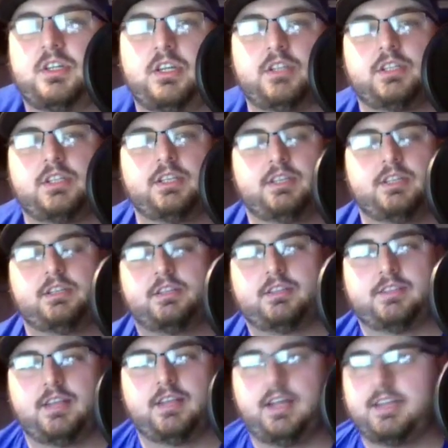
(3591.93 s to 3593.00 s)

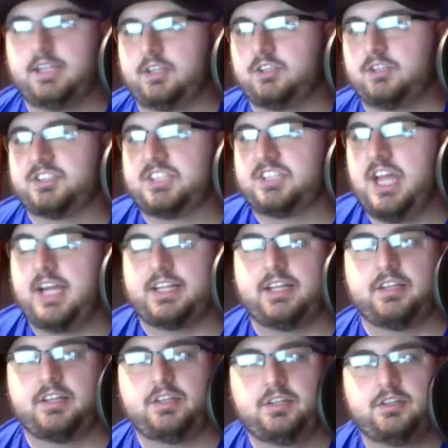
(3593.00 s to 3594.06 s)
I think they're stacked.
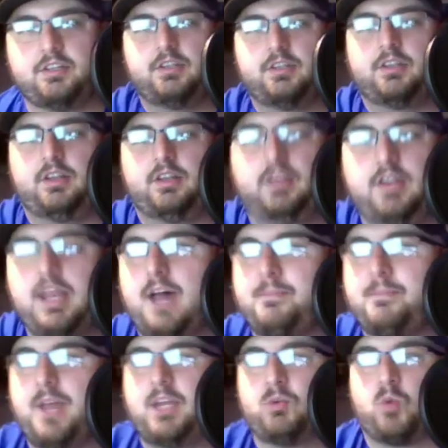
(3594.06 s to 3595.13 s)
And not
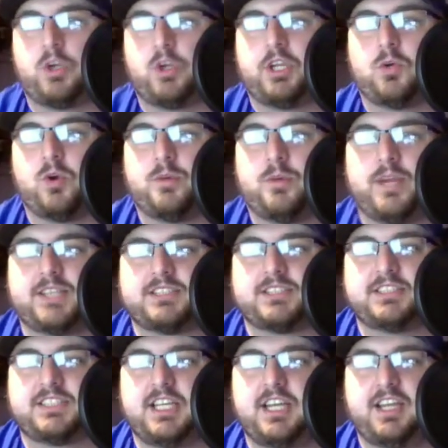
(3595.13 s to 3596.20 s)
many rookie quarterbacks can
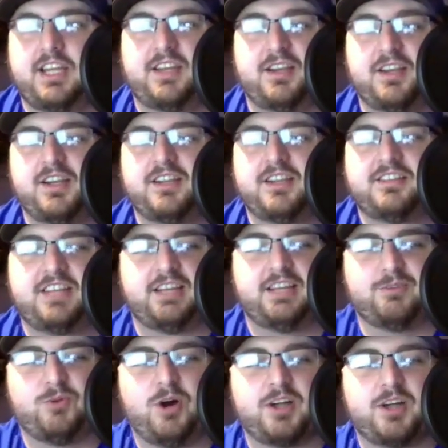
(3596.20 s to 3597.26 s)
say
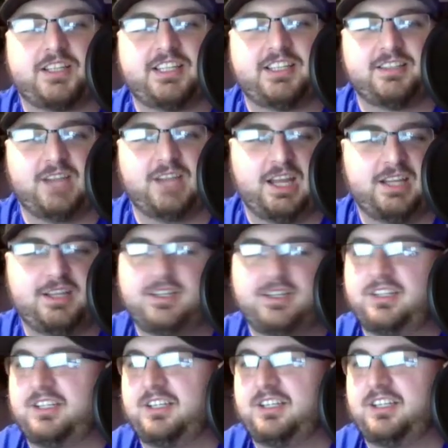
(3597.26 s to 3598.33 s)
they walked
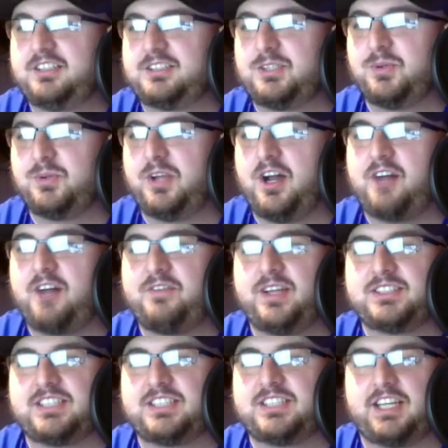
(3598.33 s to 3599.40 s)
into an
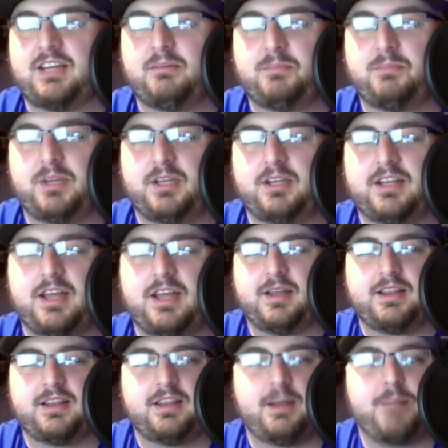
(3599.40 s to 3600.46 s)
offense that can be
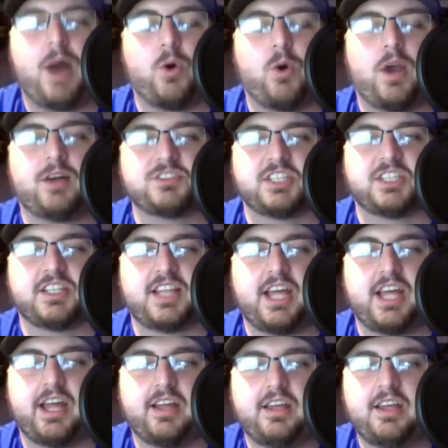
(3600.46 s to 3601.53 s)
a powerhouse like
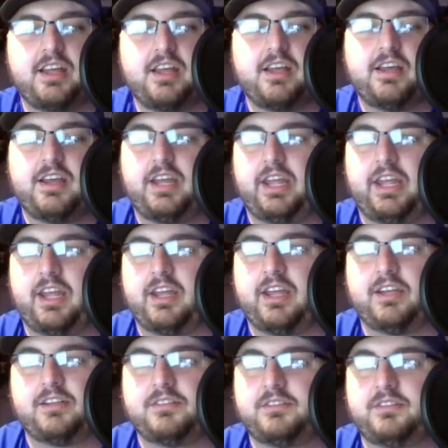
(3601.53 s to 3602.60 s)
that.
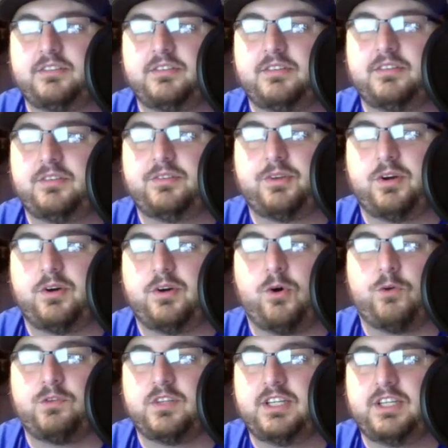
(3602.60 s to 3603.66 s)
And
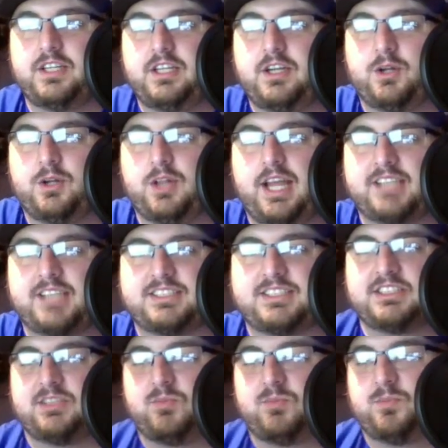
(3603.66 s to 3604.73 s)
hopefully, last
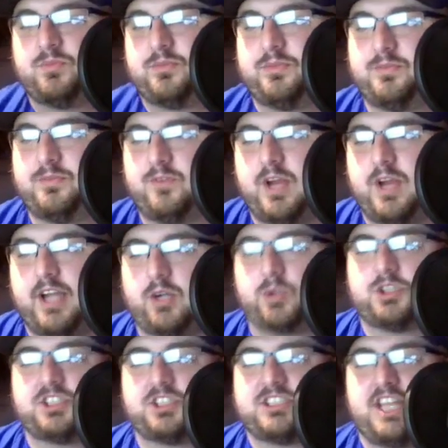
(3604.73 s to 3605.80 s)
season for that
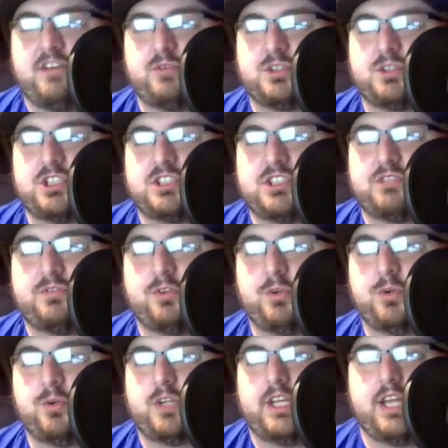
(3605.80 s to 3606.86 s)
coaching staff was just a
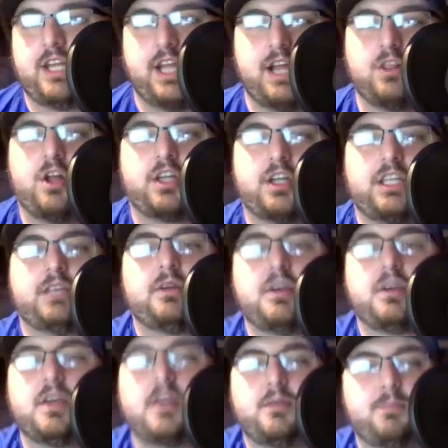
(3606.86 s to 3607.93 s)
fluke, and they got lucky
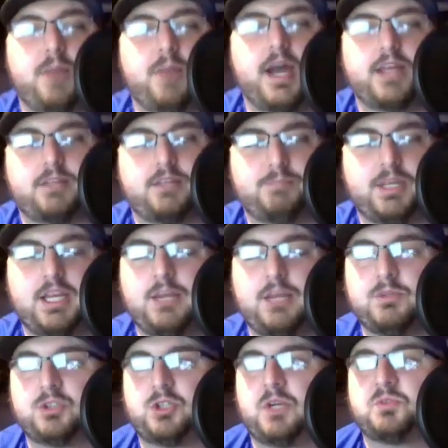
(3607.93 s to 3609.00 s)
by being
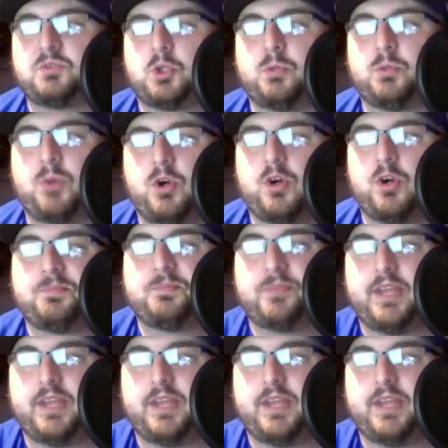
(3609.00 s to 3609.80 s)
able to draft Joe Burrow.